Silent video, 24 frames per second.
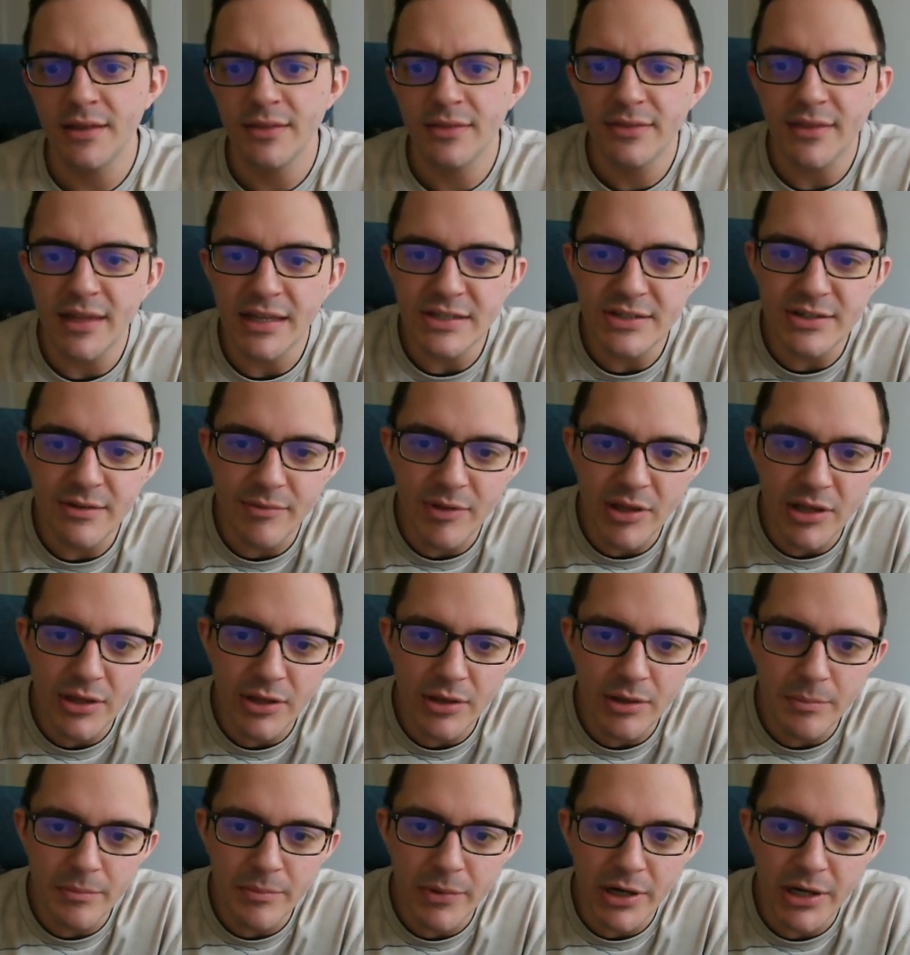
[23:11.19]
then something
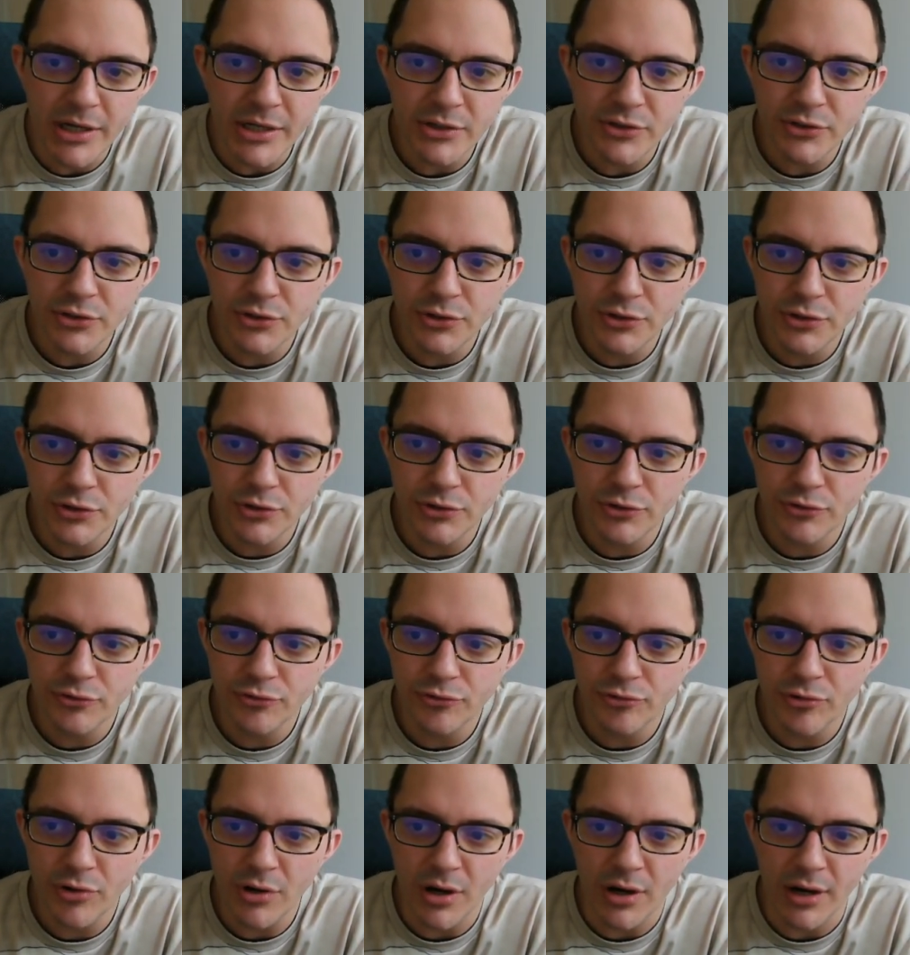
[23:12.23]
you might
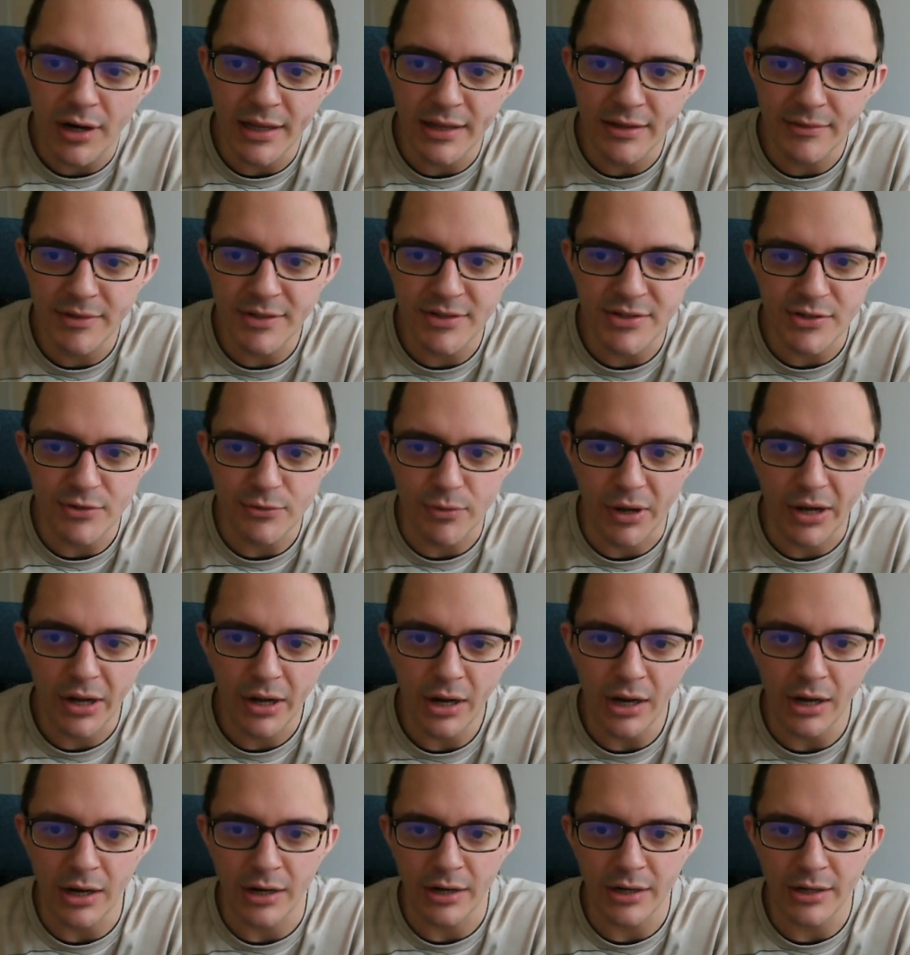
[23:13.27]
try, this is quite
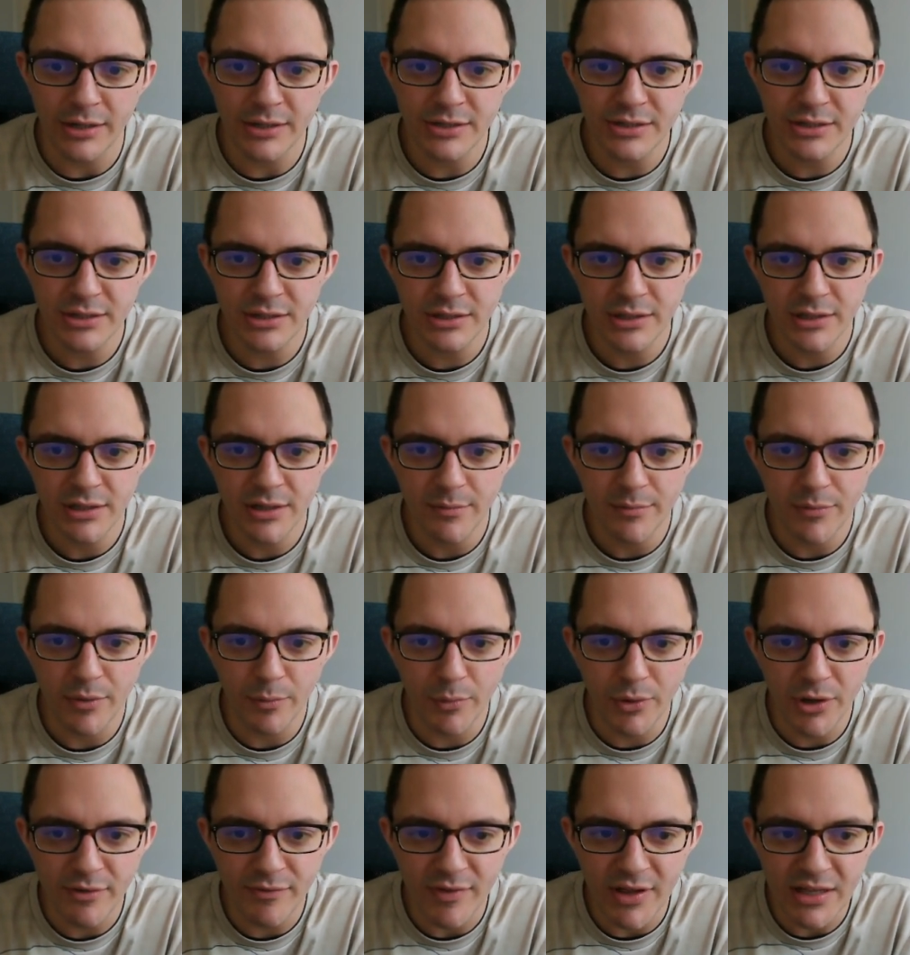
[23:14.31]
hard, but
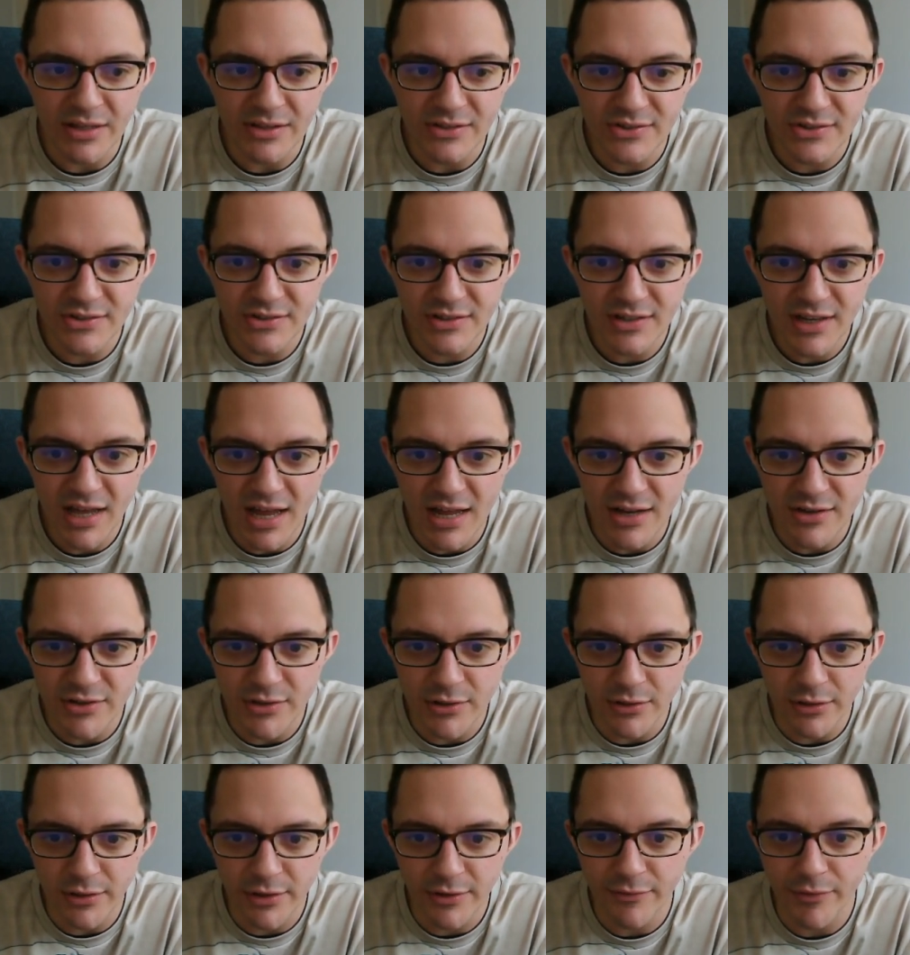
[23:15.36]
what if instead you
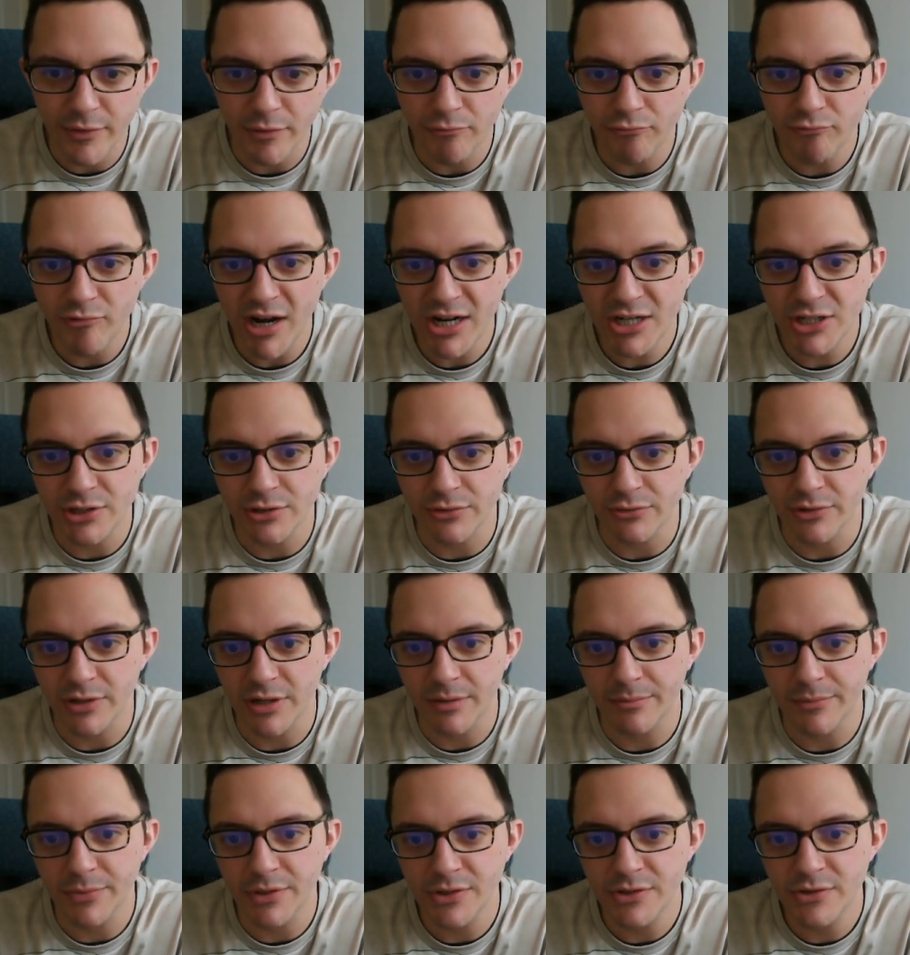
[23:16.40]
look for rational
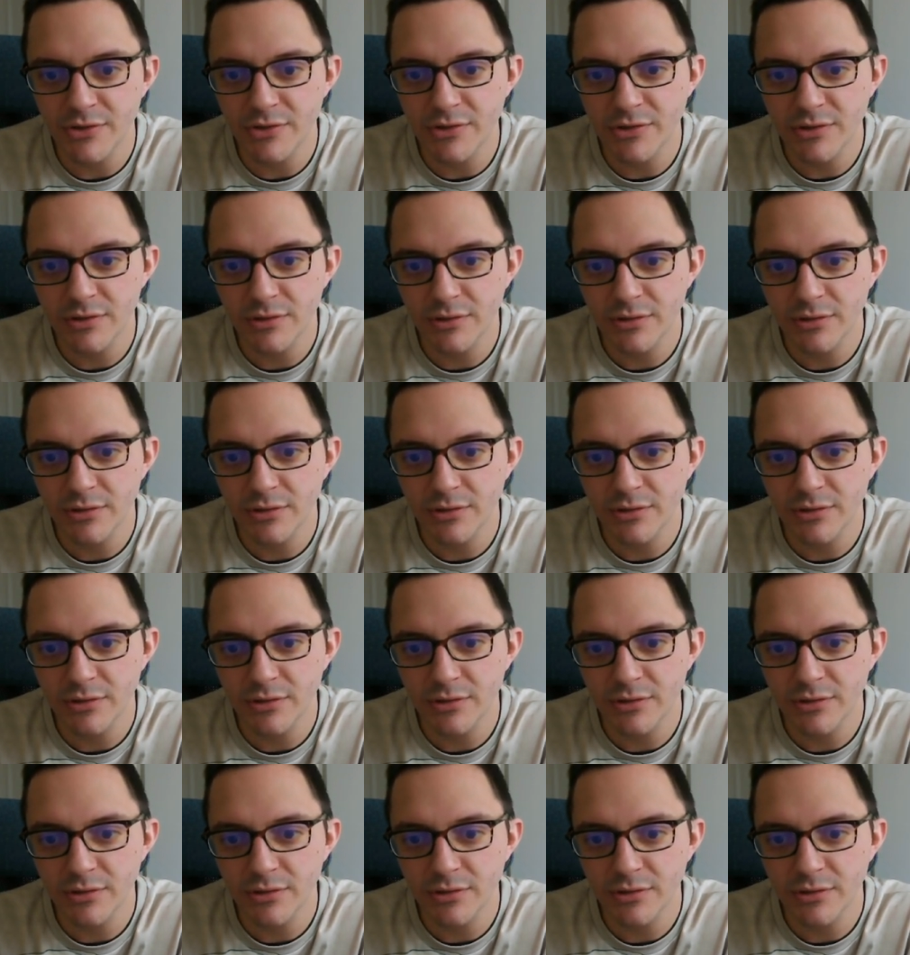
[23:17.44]
numbers?